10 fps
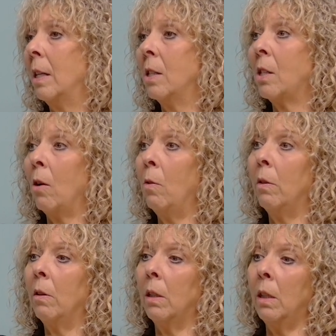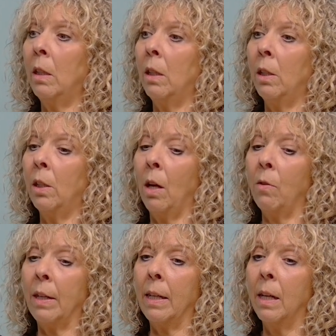So
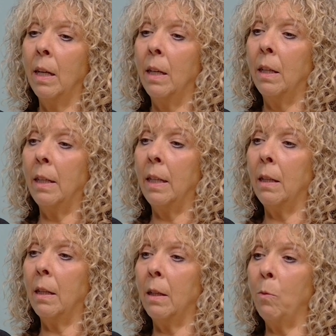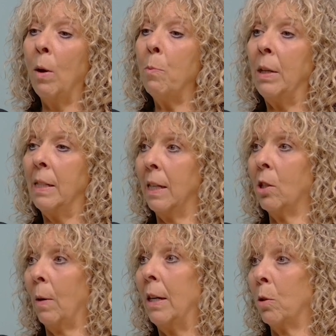the win-win
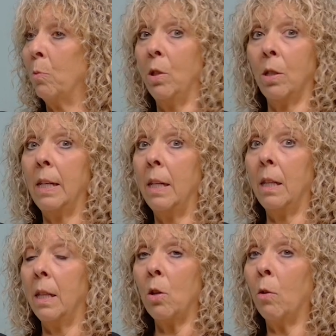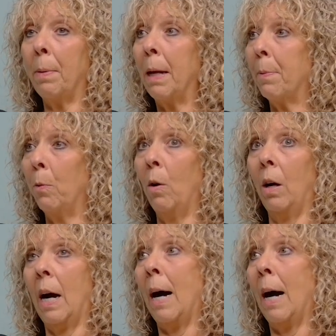situation was the young people were